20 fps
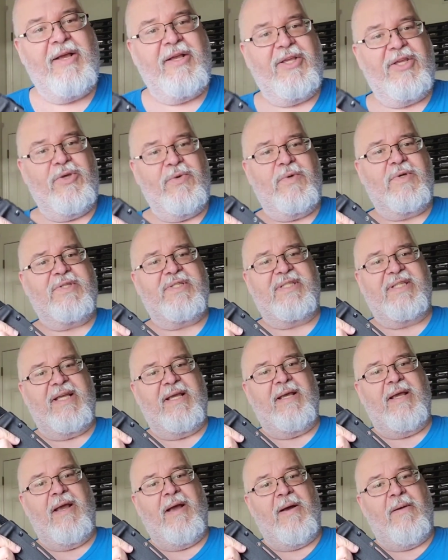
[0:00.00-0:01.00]
you will
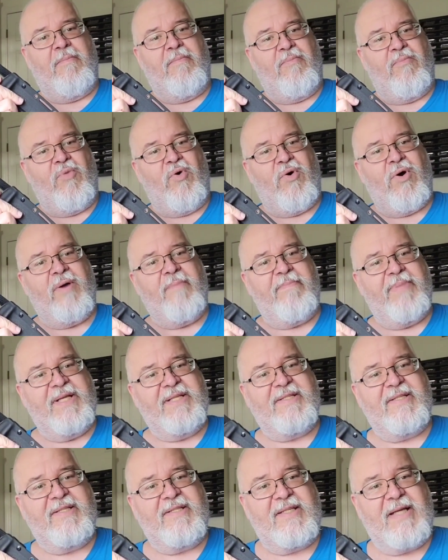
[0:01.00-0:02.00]
see more
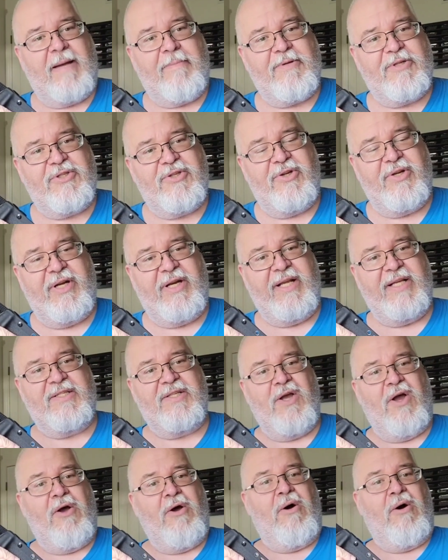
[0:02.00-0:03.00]
business opportunities,